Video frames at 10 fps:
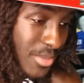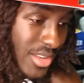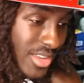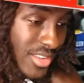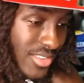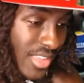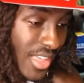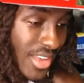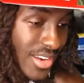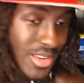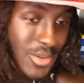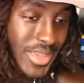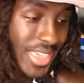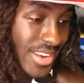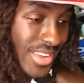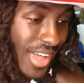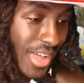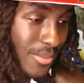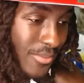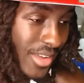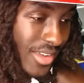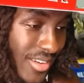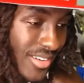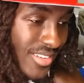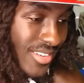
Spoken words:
Look at this. Look at the way Caitlin got up right here.